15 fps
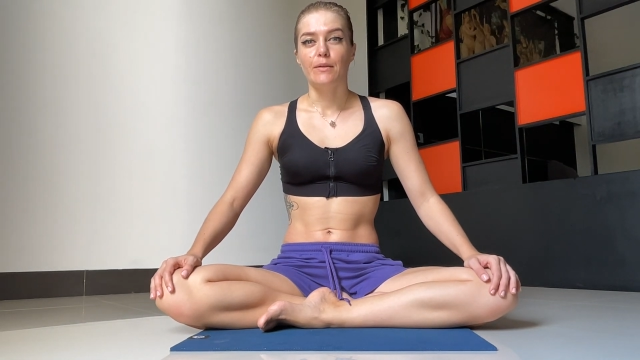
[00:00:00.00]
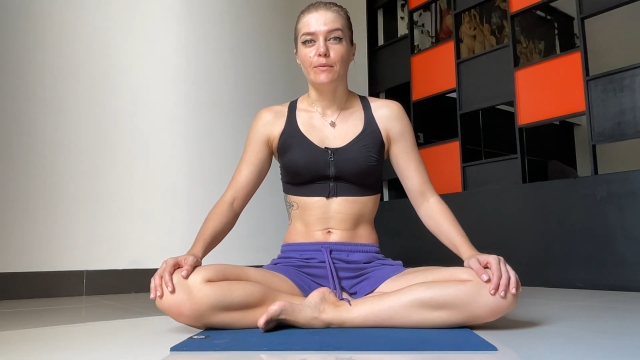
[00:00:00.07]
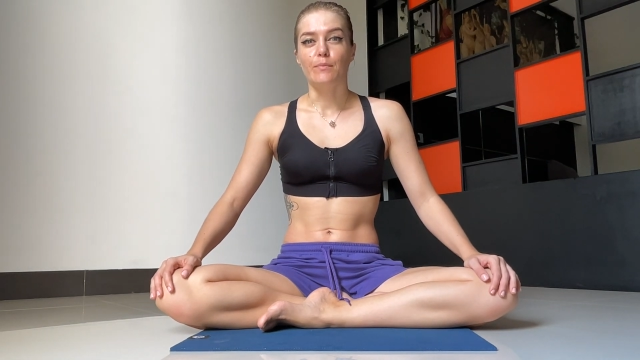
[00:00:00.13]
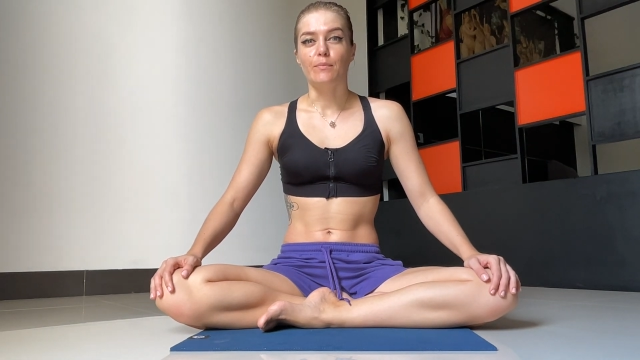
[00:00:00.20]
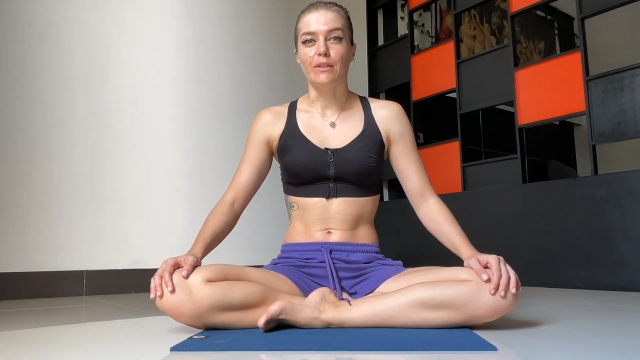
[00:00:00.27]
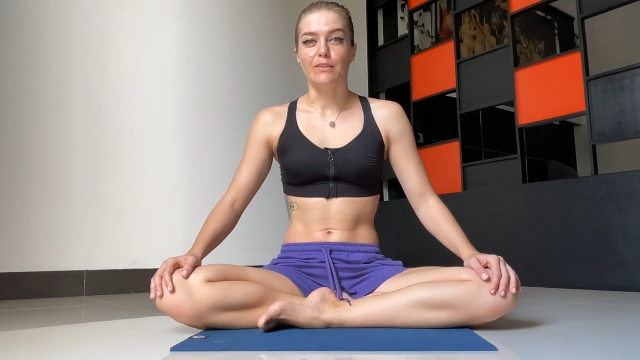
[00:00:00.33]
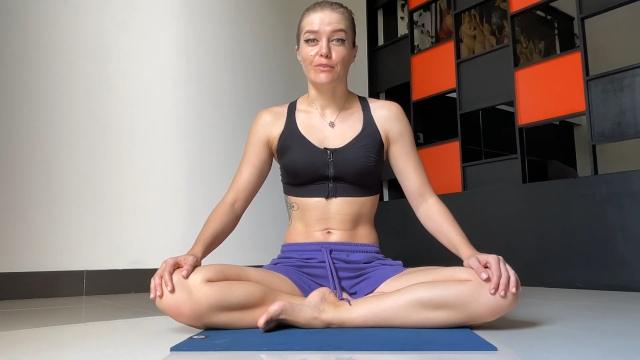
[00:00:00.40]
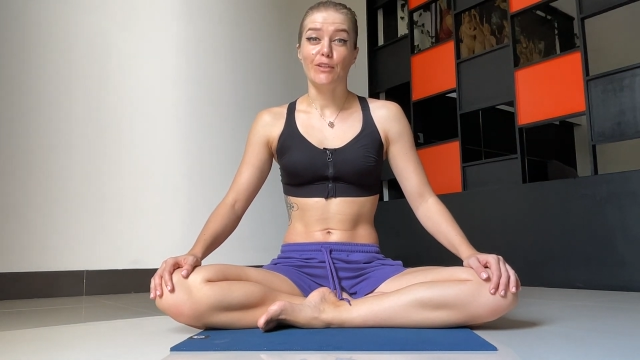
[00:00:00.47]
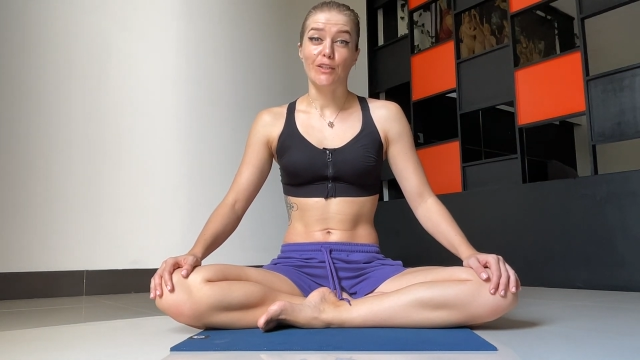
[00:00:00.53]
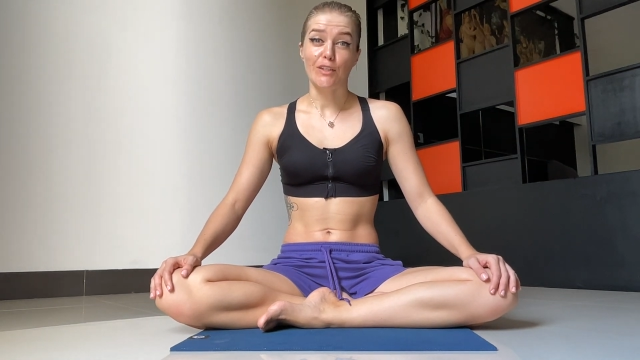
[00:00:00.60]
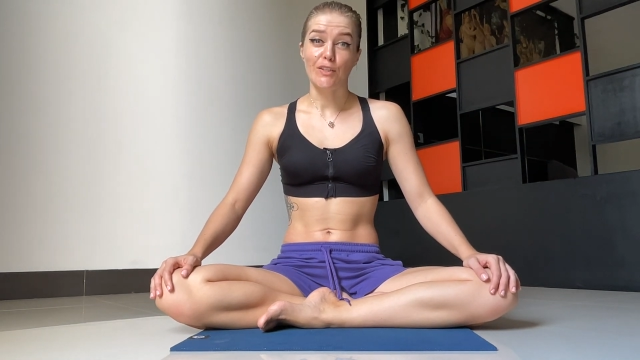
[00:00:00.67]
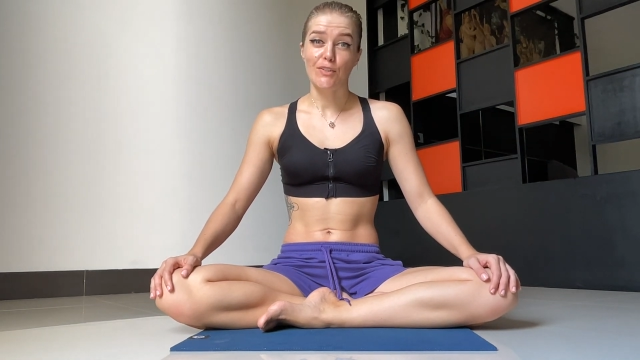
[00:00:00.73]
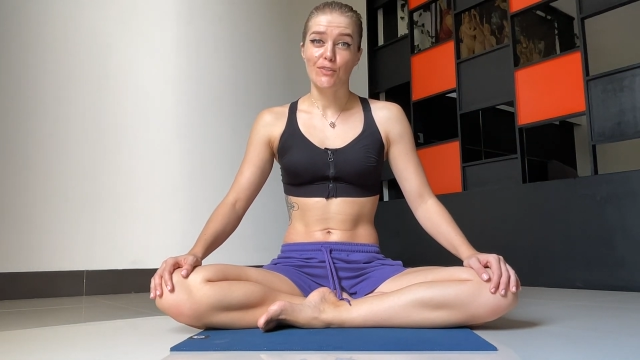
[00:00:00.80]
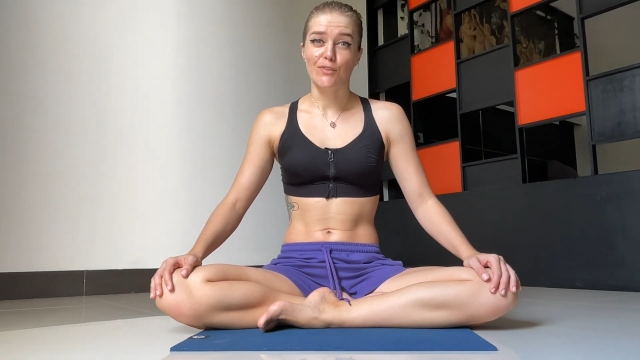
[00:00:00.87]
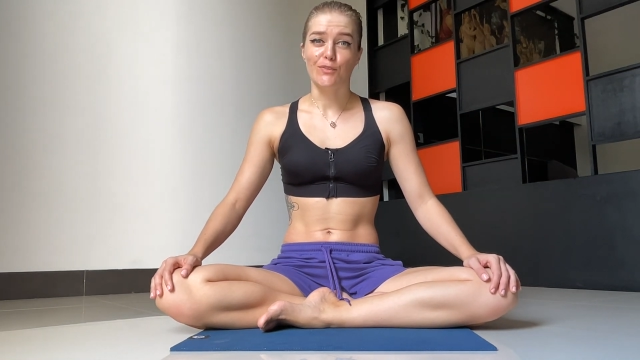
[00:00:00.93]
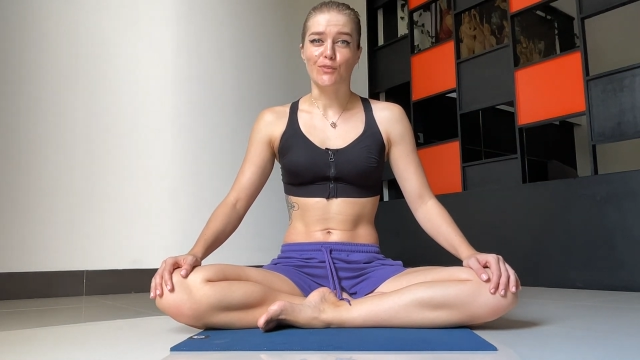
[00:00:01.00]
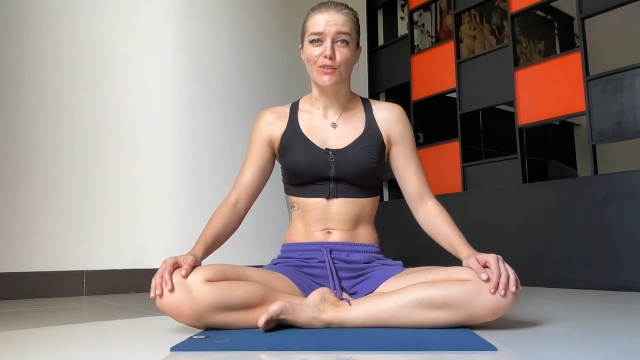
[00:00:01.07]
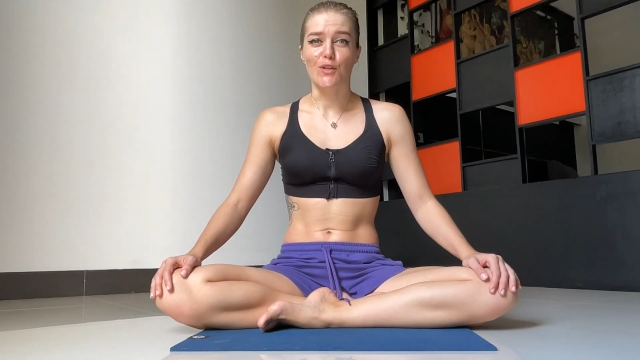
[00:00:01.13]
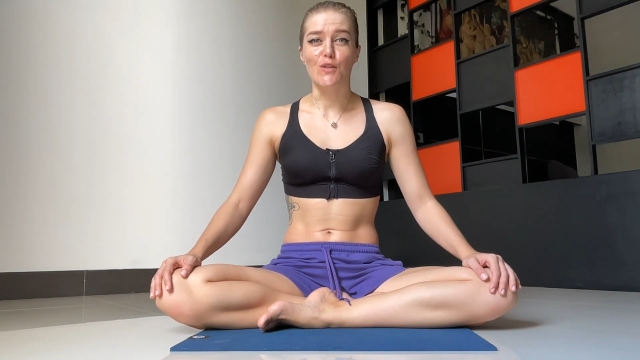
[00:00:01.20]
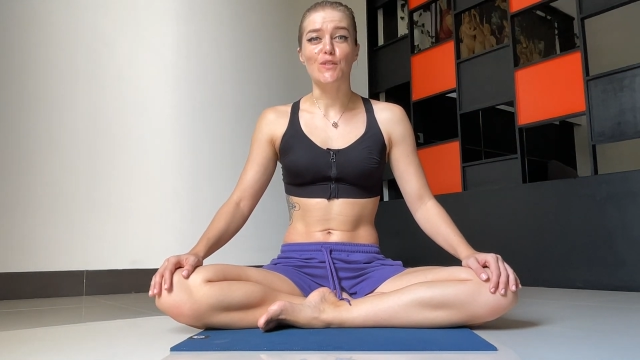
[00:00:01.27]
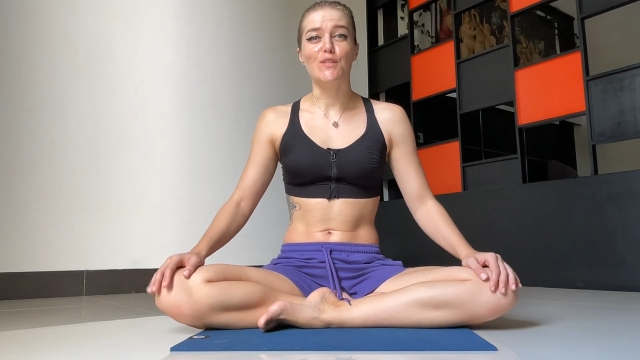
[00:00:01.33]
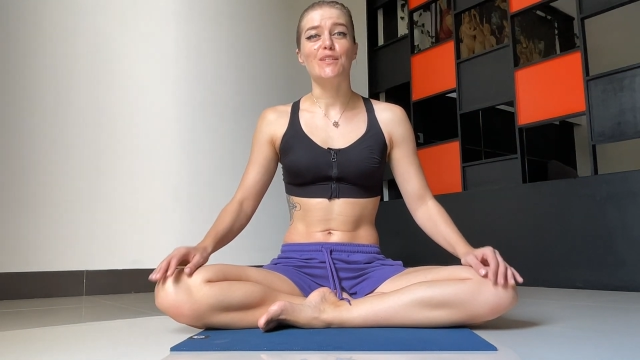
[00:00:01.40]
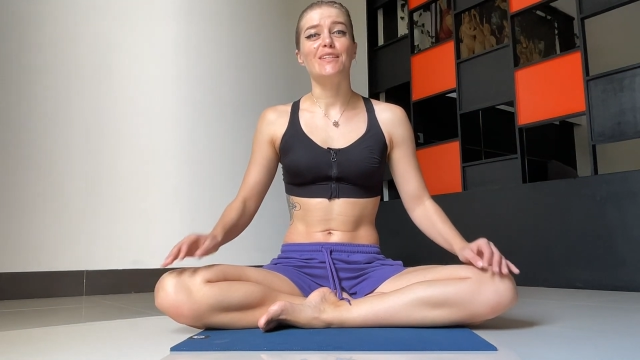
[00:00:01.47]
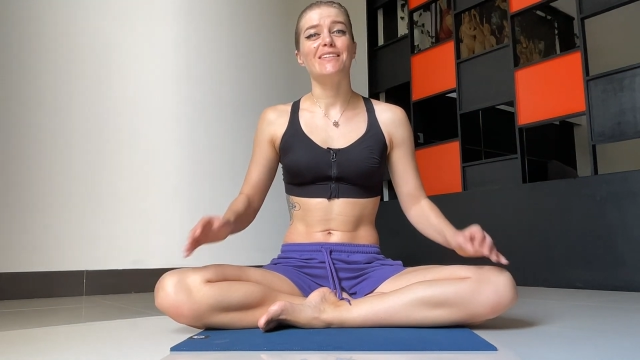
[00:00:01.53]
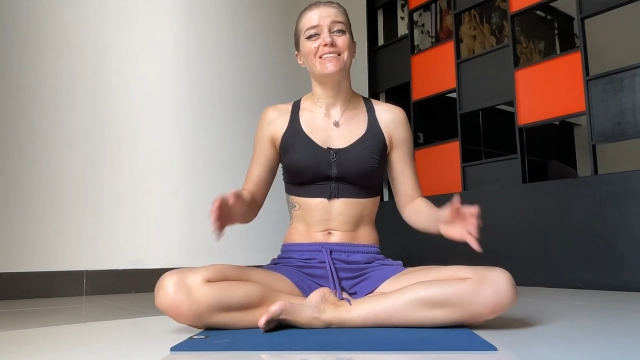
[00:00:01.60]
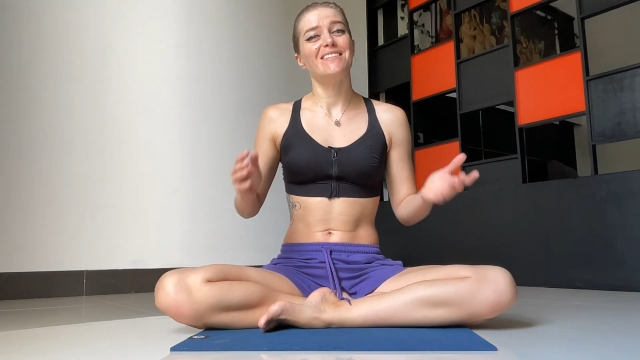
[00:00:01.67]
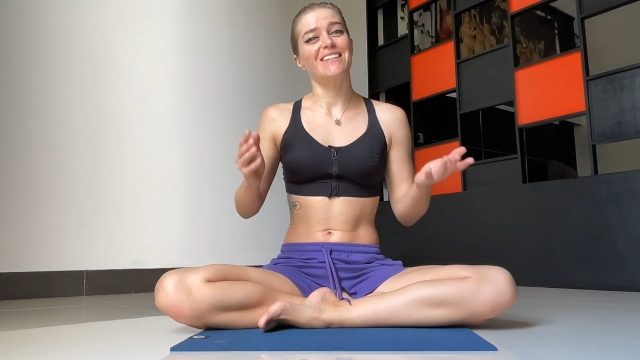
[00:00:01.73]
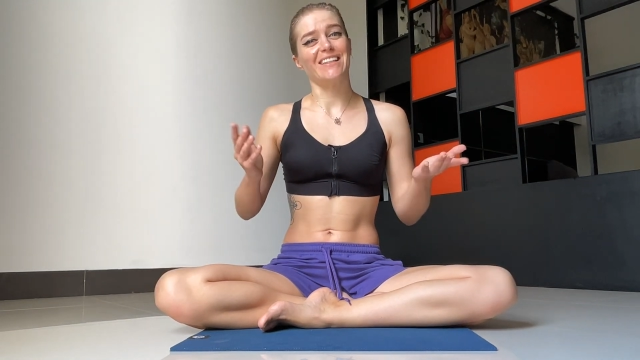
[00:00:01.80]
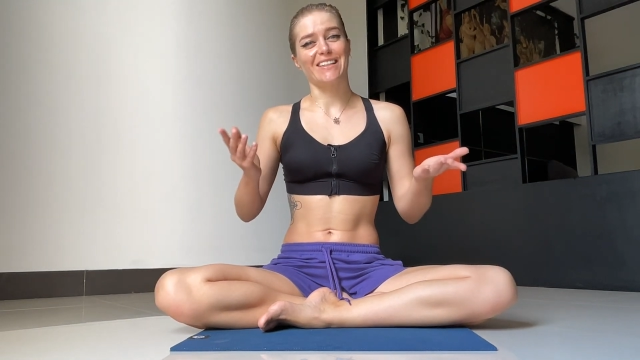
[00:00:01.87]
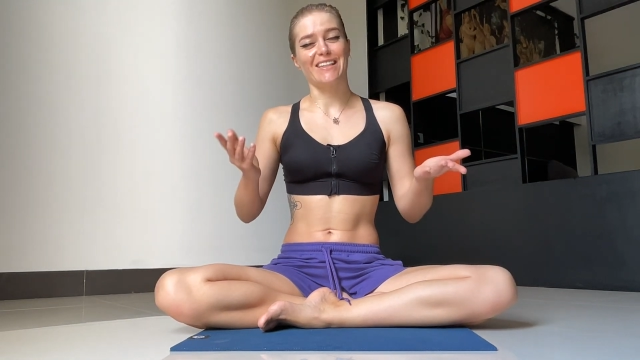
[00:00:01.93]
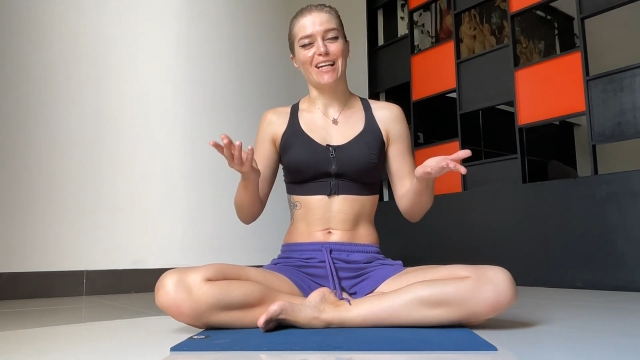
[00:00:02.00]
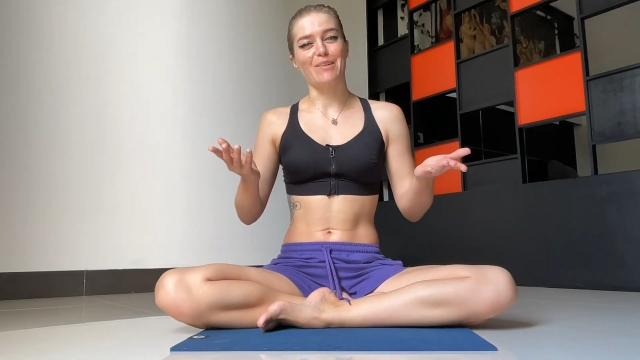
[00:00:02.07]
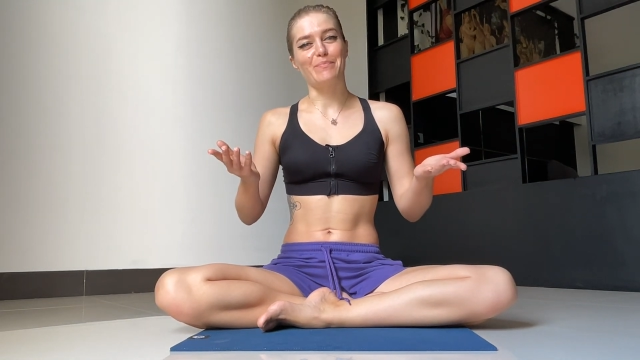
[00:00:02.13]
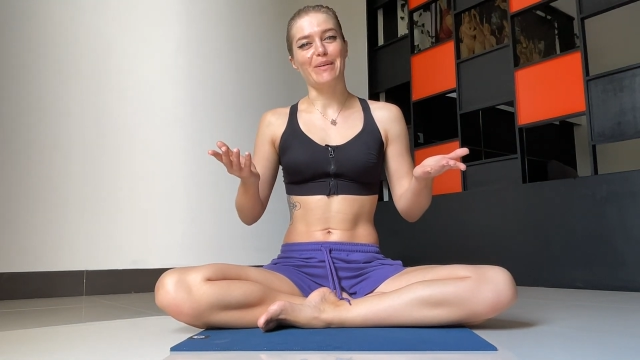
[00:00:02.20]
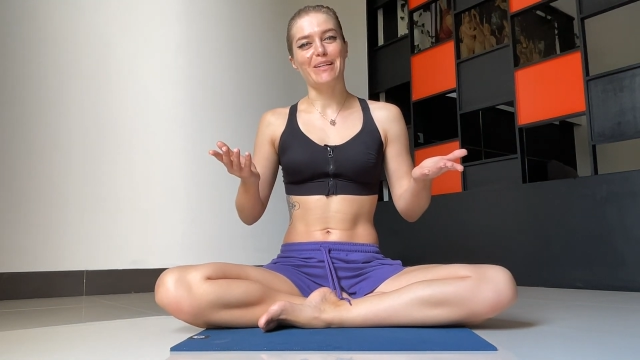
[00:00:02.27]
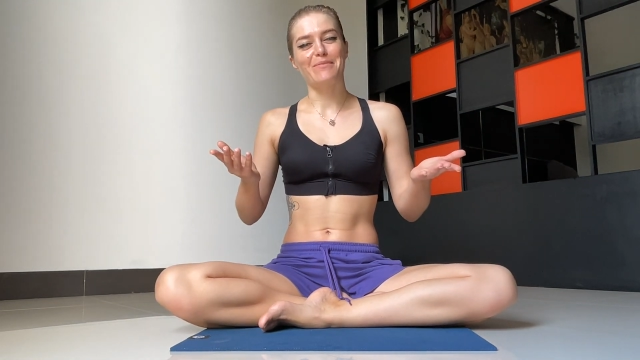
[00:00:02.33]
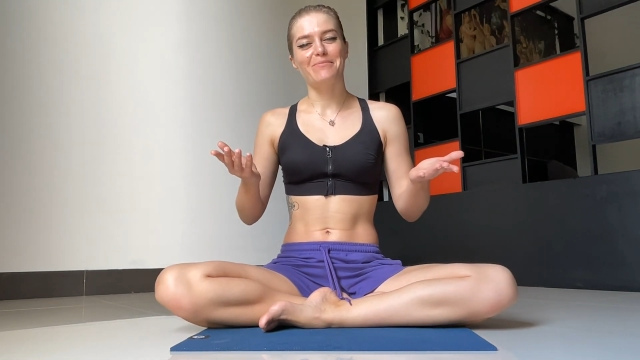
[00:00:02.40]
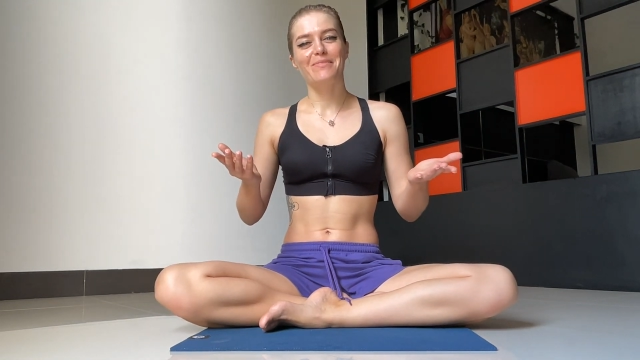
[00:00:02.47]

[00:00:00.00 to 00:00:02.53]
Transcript: But first, of course, sankalpa.